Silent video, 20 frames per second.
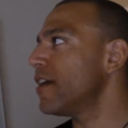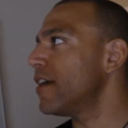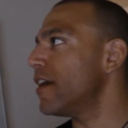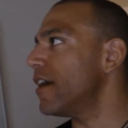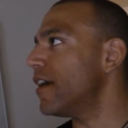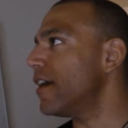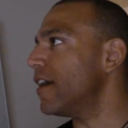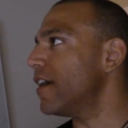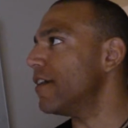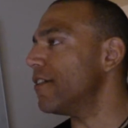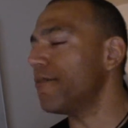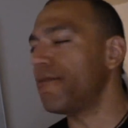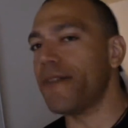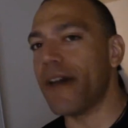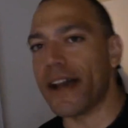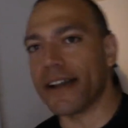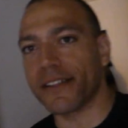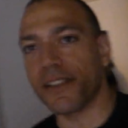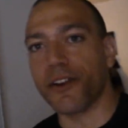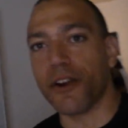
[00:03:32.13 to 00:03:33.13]
The
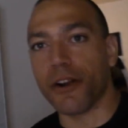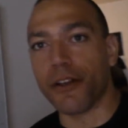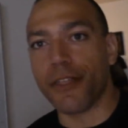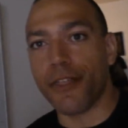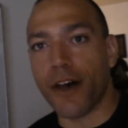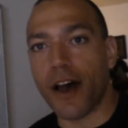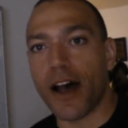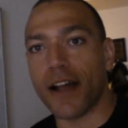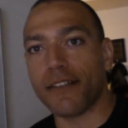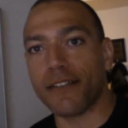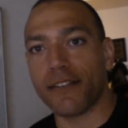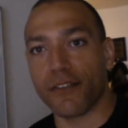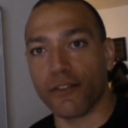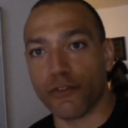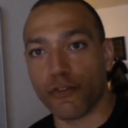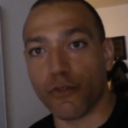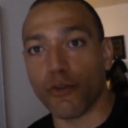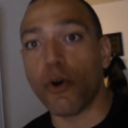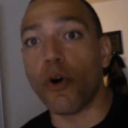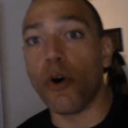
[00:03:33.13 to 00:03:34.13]
fact that our thoughts
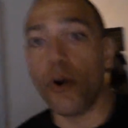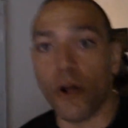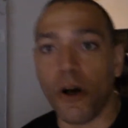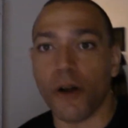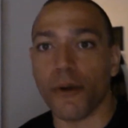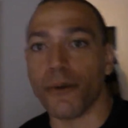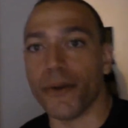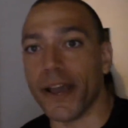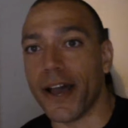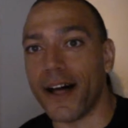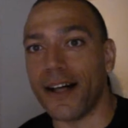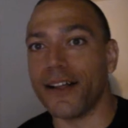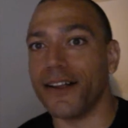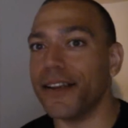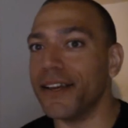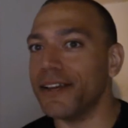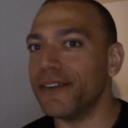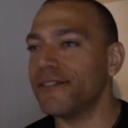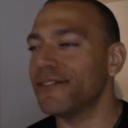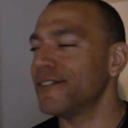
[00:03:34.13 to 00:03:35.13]
control our
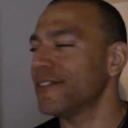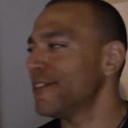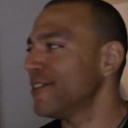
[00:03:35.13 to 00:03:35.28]
reality?